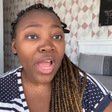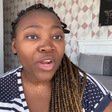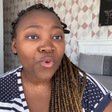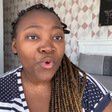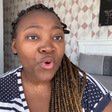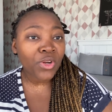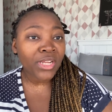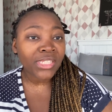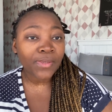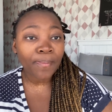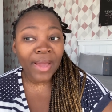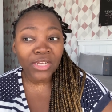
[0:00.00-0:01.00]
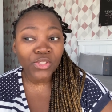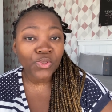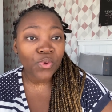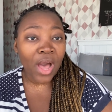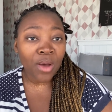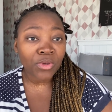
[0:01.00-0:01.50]
and roll it back
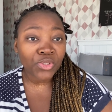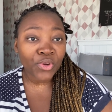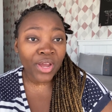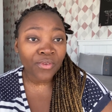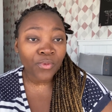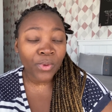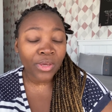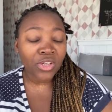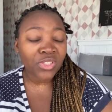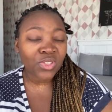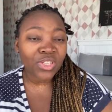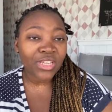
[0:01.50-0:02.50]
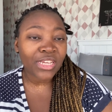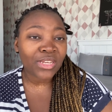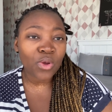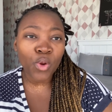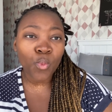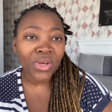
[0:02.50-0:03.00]
to our driveway because it,
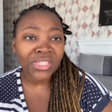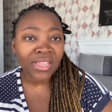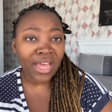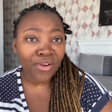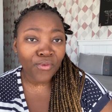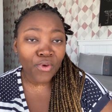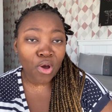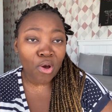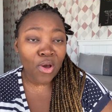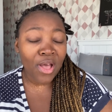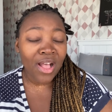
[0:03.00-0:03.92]
it wasn't that far.